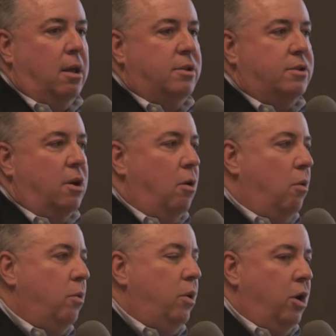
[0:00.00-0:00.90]

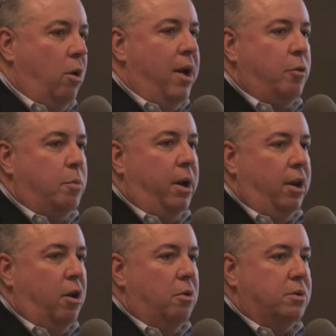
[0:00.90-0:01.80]
So you know everybody
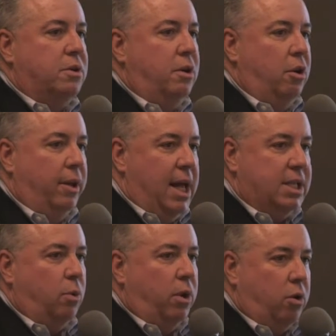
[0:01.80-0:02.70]
knows you know
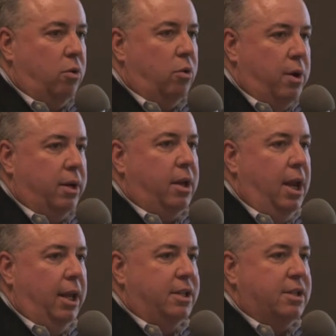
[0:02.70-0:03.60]
that's what the correct
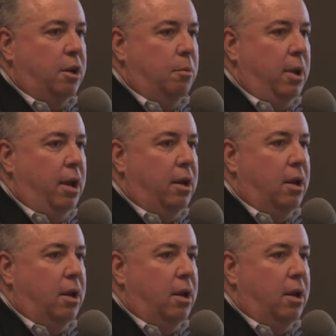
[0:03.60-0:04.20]
chelate is going to be.